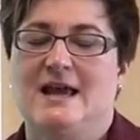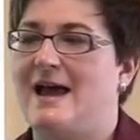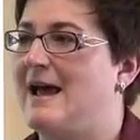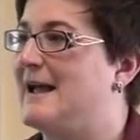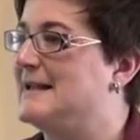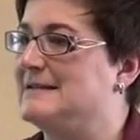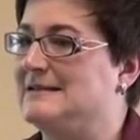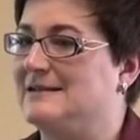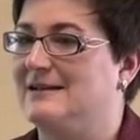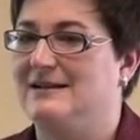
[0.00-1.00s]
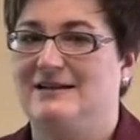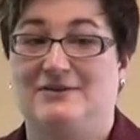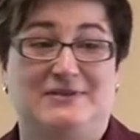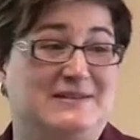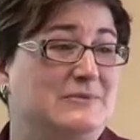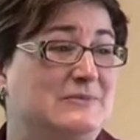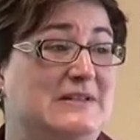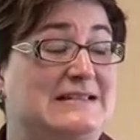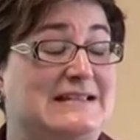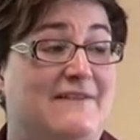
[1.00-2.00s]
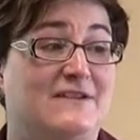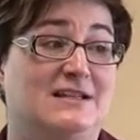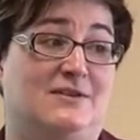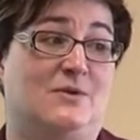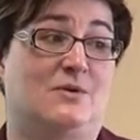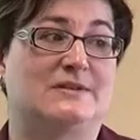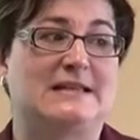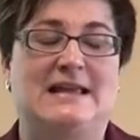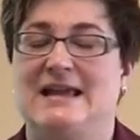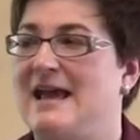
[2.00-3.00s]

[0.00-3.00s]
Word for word: And uh, you know, this was with seven-year-olds.